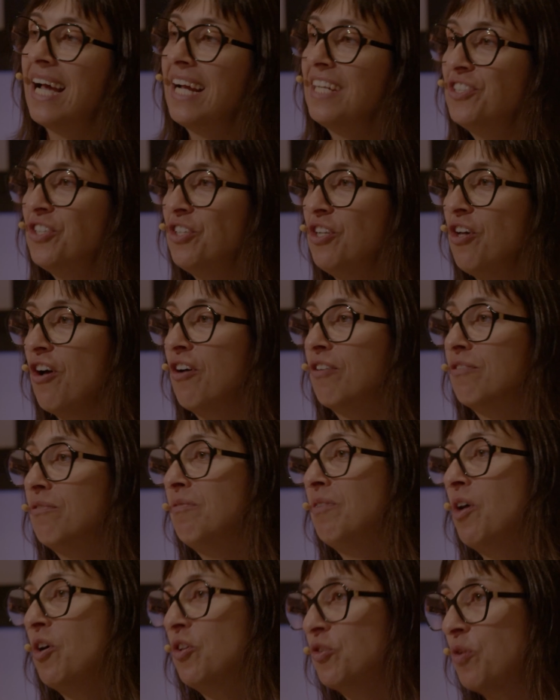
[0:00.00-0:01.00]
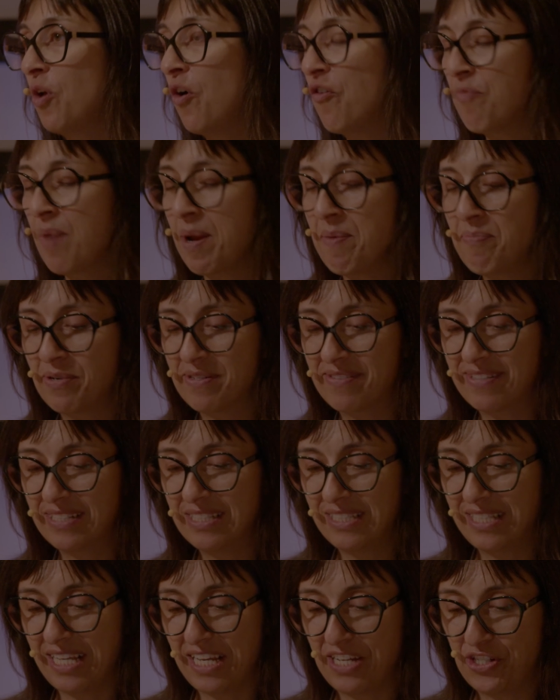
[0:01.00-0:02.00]
the title of my
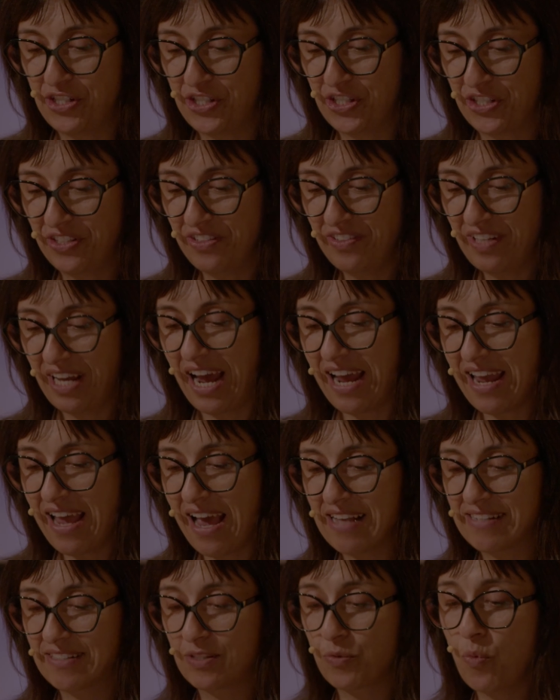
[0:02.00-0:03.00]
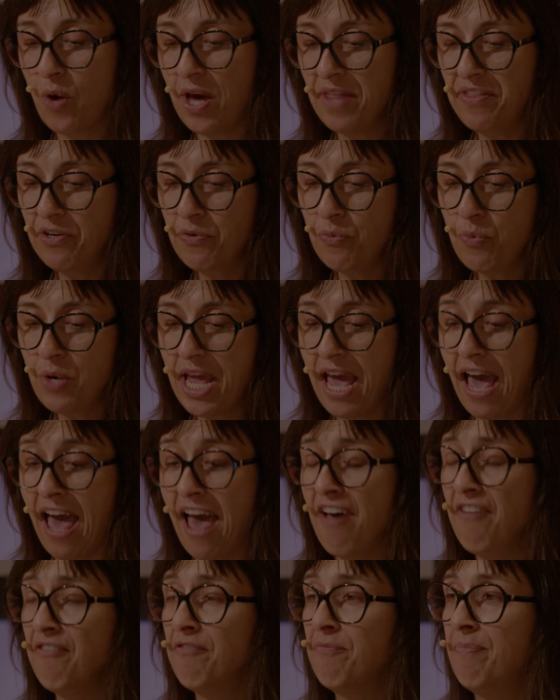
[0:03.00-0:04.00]
presentation, I ask whether we
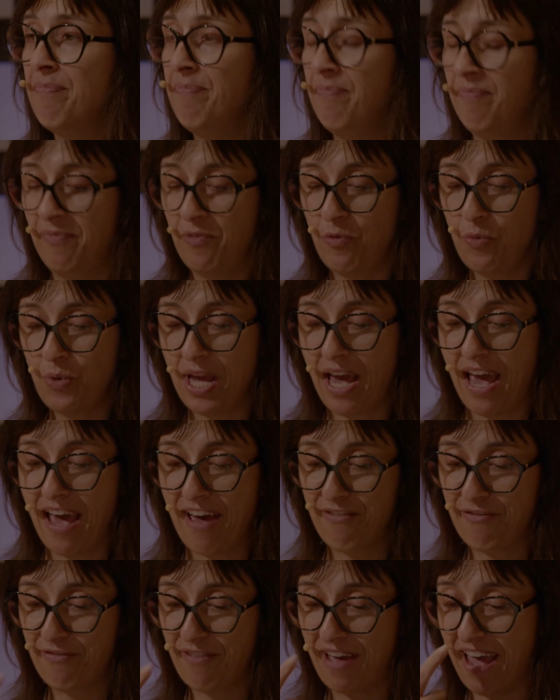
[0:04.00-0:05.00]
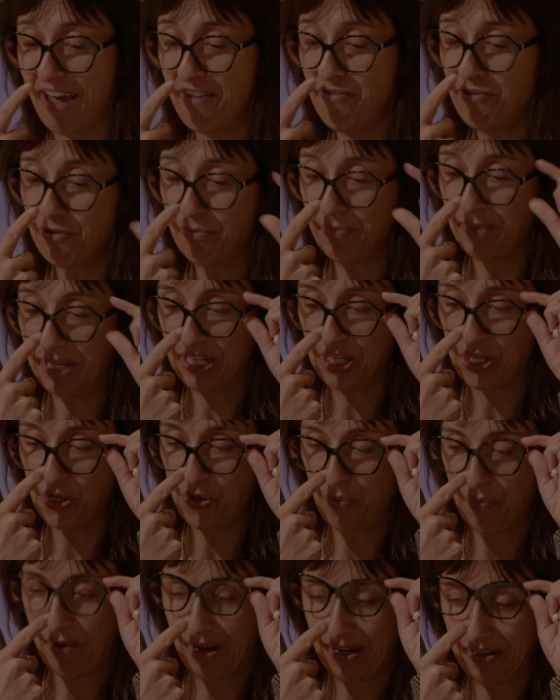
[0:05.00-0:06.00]
have we have ever been
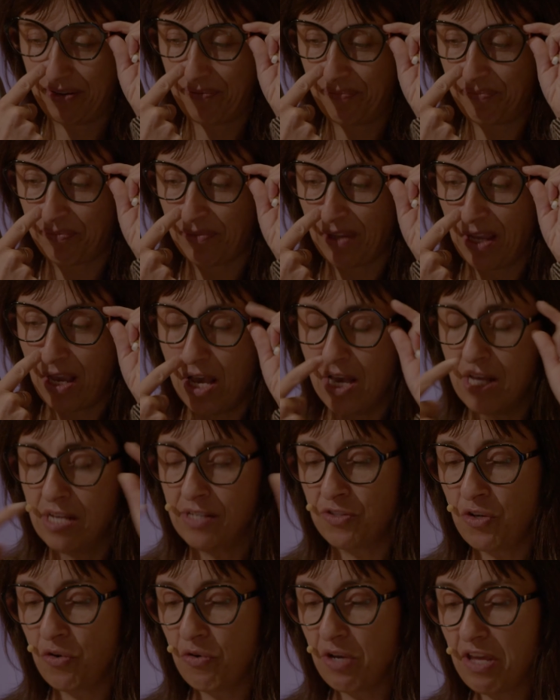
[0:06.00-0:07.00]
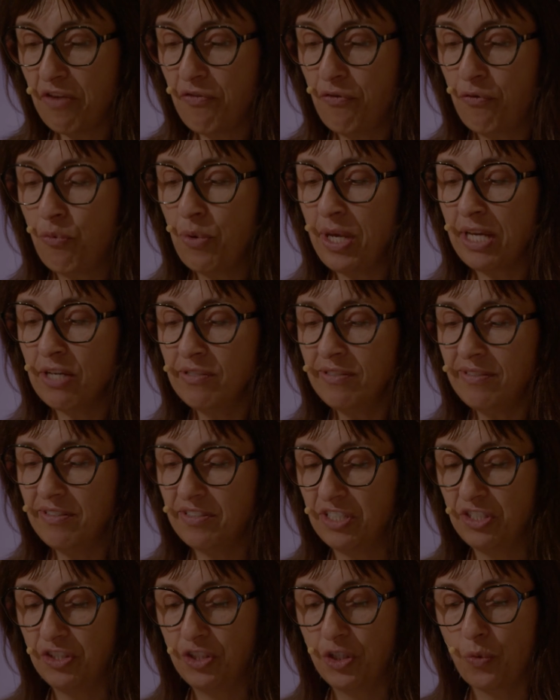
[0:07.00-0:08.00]
human. So if we
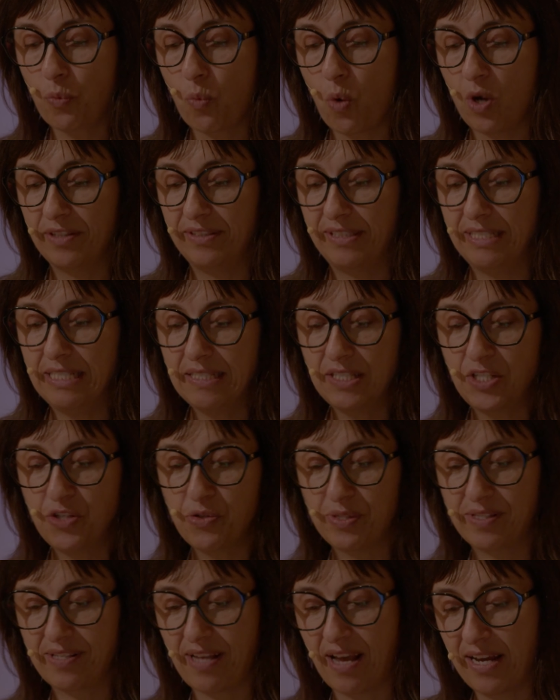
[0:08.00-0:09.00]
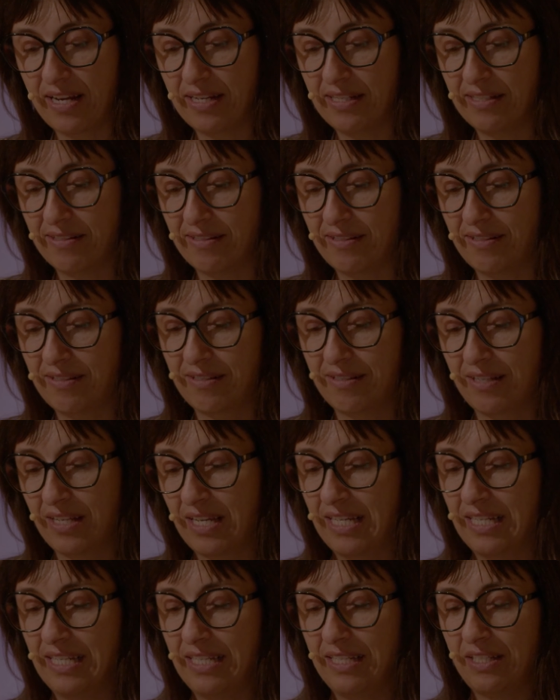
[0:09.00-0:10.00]
consider what this new science
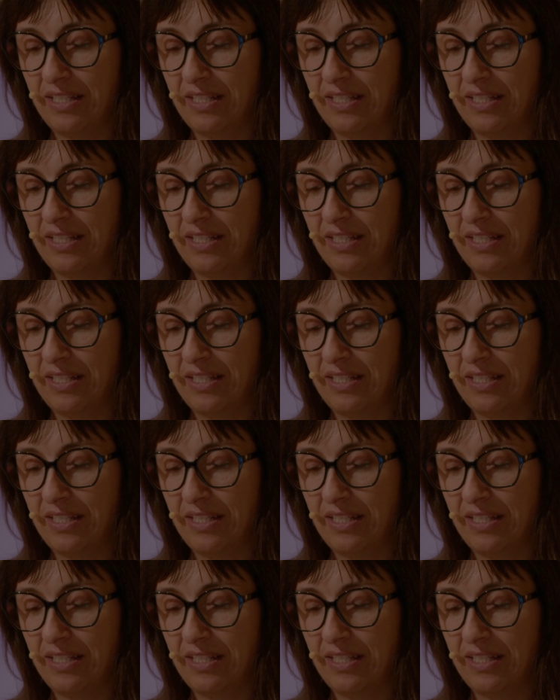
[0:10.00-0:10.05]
